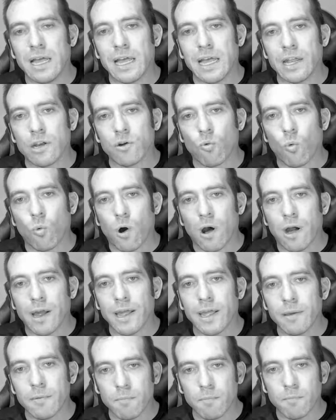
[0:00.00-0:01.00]
and
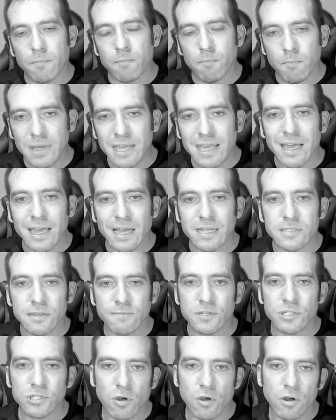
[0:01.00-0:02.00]
why me as a
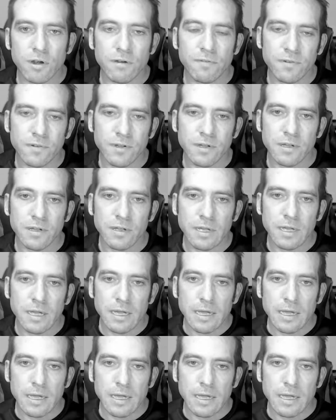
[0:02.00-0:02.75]
photographer,